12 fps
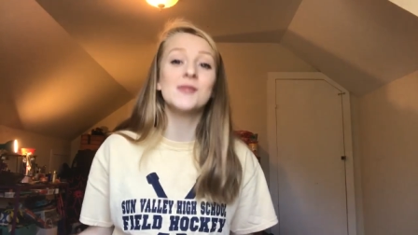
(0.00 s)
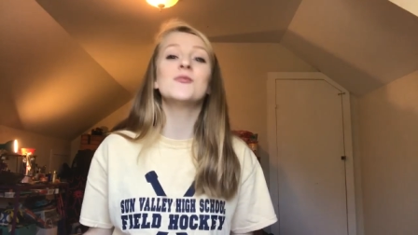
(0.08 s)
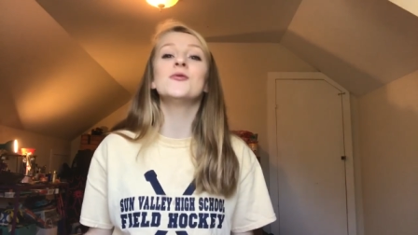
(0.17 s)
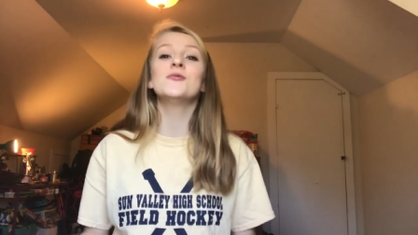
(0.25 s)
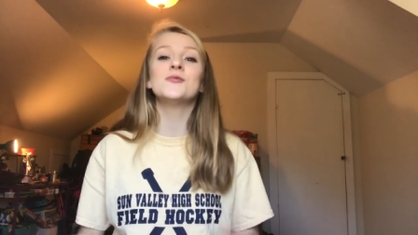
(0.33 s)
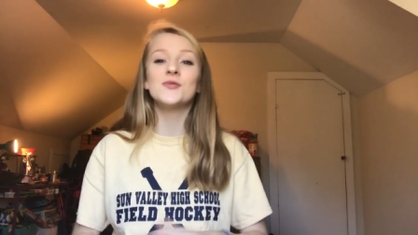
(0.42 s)

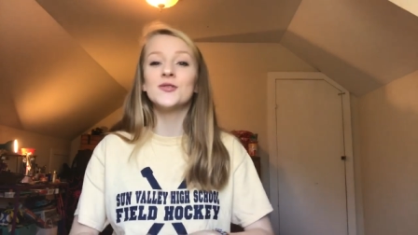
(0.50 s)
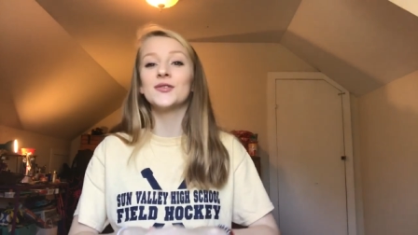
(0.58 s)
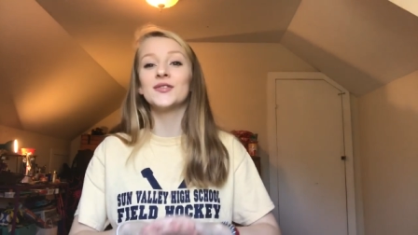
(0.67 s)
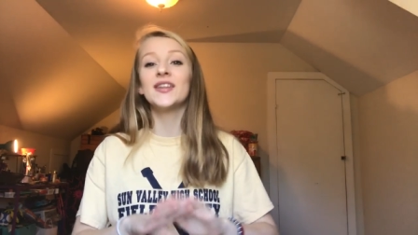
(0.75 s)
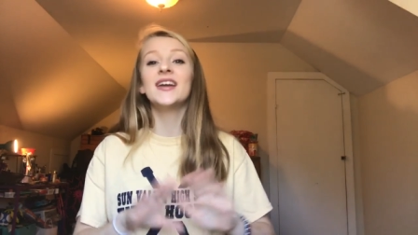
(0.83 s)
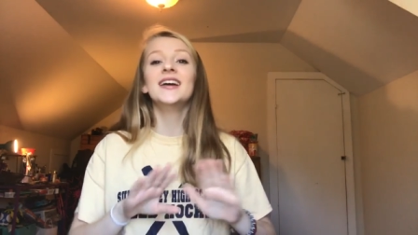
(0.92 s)
People
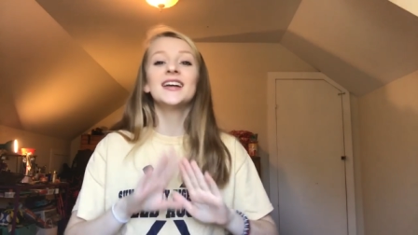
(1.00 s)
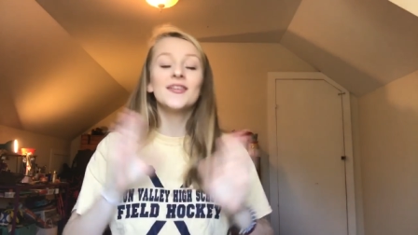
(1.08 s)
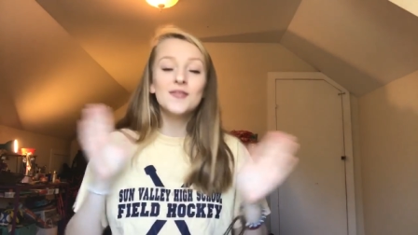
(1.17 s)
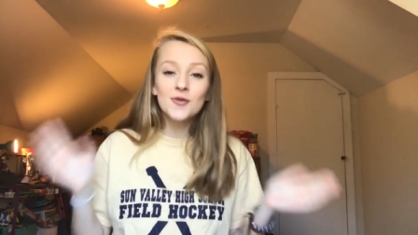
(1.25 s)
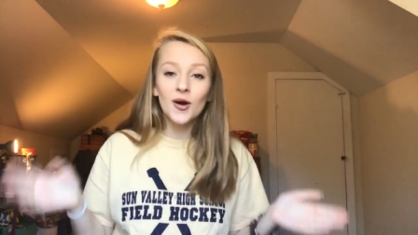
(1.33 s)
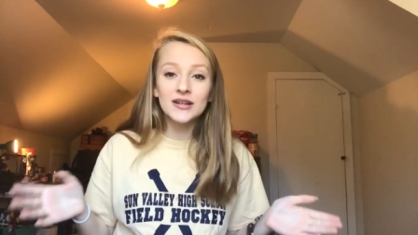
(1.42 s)
will
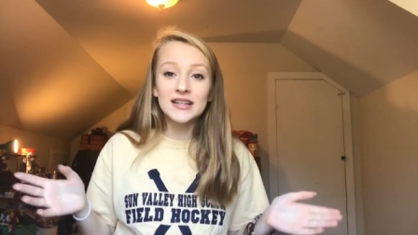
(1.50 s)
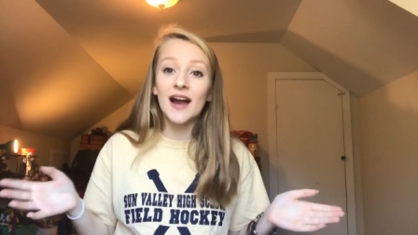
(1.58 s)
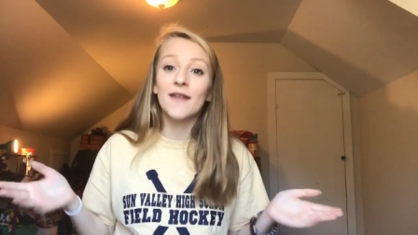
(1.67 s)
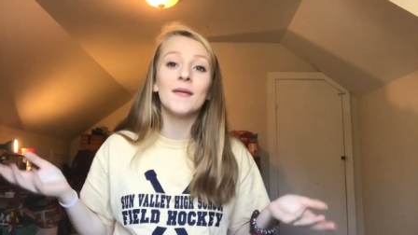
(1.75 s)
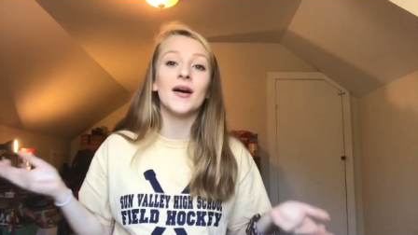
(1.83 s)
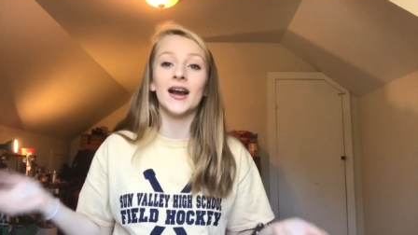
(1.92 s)
give you a hard
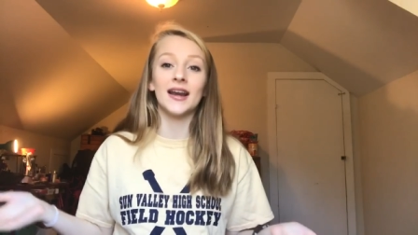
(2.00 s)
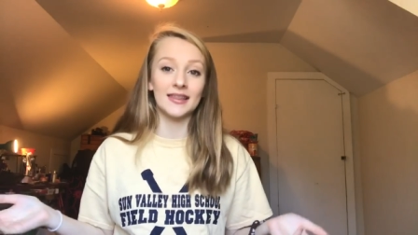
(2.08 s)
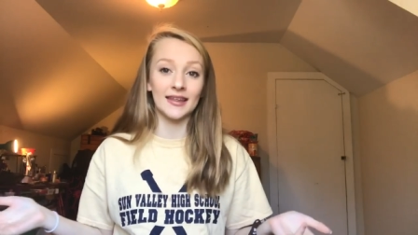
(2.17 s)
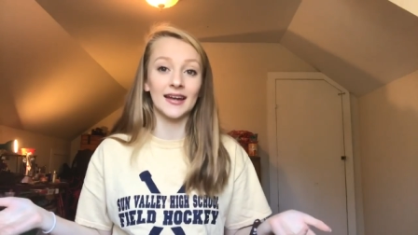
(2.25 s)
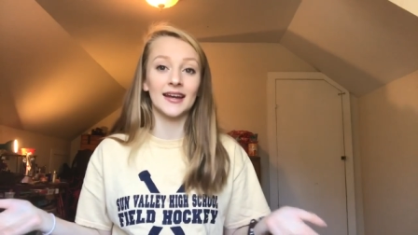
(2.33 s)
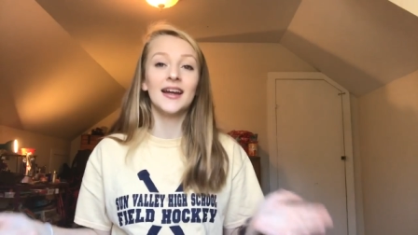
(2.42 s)
time about
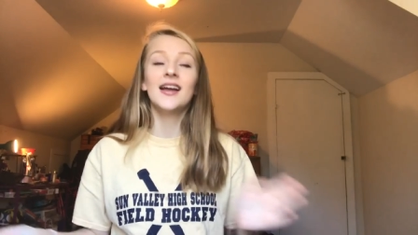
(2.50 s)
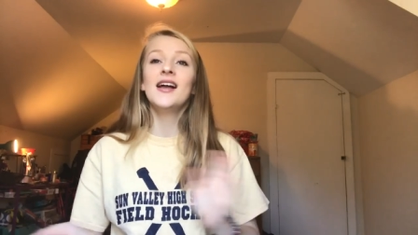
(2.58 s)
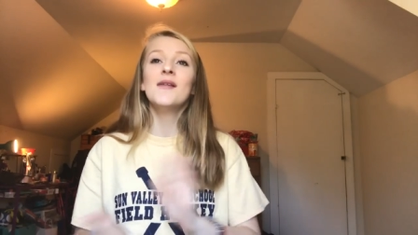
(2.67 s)
anything.